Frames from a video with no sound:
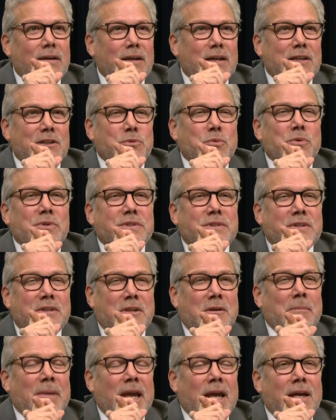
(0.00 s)
it's where's the
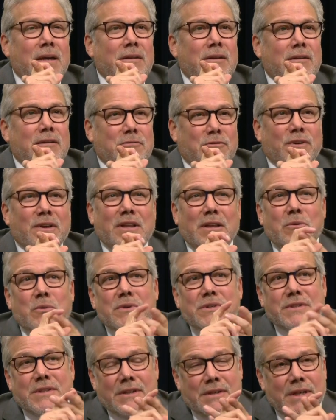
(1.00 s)
demand, and frankly,
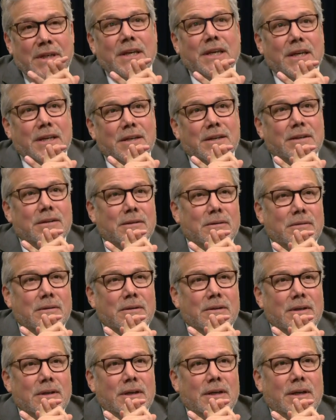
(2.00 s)
where's the need
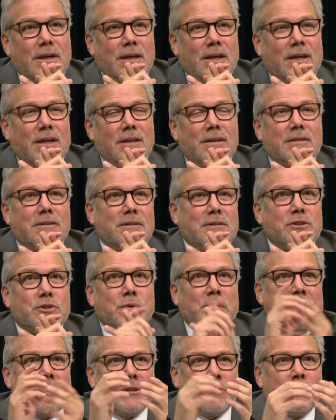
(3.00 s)
and
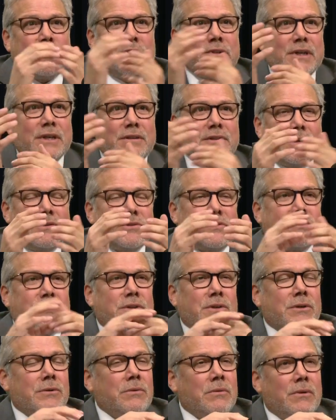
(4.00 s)
trying to predict those
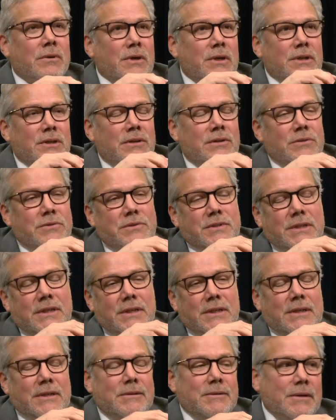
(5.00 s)
two
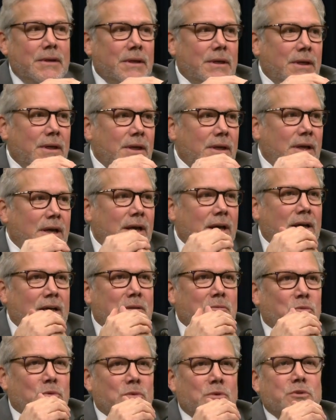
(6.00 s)
using
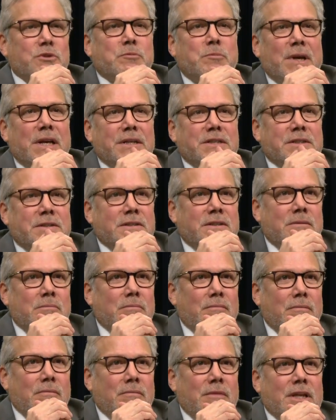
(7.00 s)
uh, rules-based
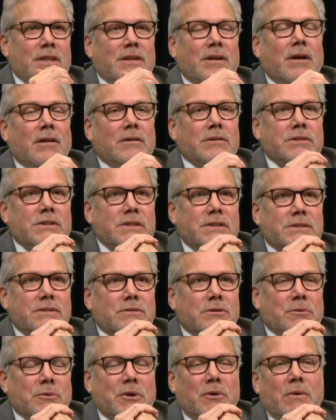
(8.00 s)
methodologies
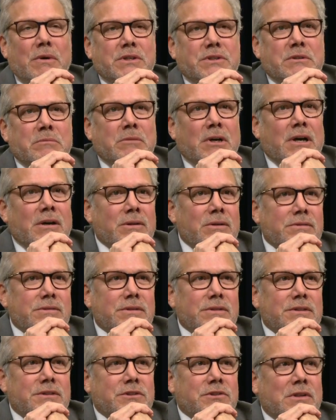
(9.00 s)
or regression
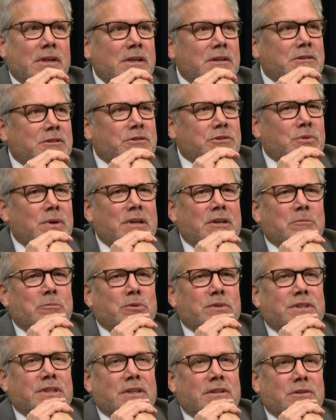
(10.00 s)
models. It's trying to
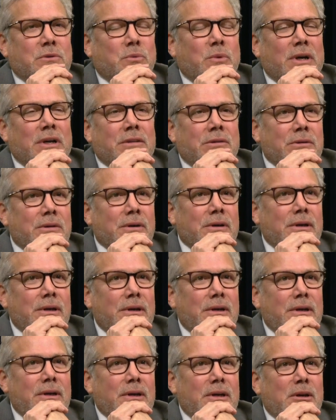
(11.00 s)
predict the weather,
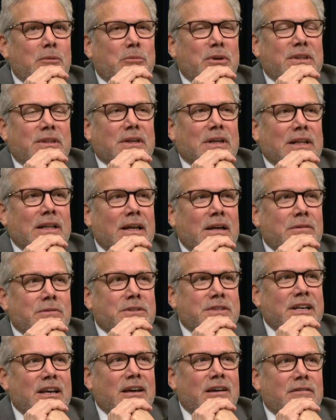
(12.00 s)
but the
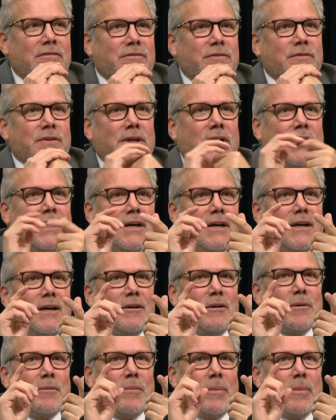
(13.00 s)
clouds have uh,